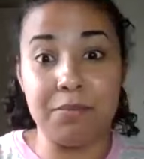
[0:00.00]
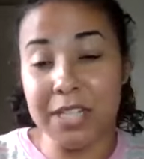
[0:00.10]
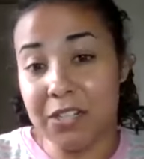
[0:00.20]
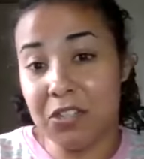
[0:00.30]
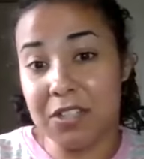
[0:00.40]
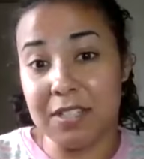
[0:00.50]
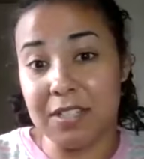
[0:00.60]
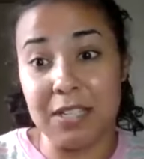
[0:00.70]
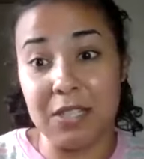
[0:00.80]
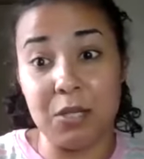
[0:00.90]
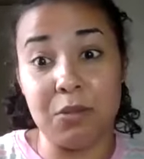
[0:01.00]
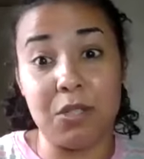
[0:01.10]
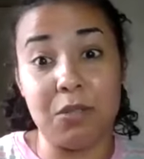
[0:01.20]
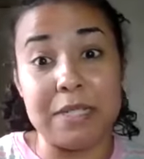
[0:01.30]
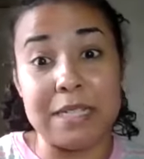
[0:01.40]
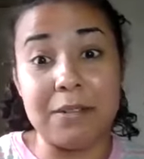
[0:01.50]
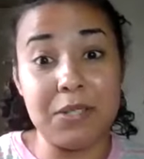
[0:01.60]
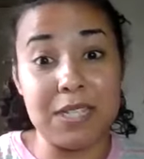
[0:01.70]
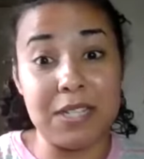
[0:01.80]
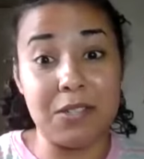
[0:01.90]
bridge that takes you to
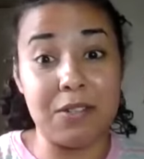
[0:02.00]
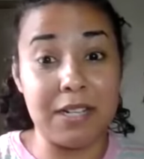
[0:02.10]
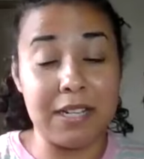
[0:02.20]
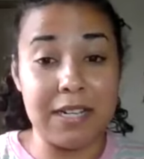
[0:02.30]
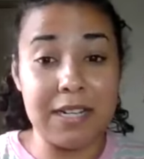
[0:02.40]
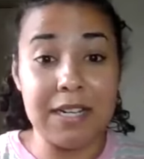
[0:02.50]
town center.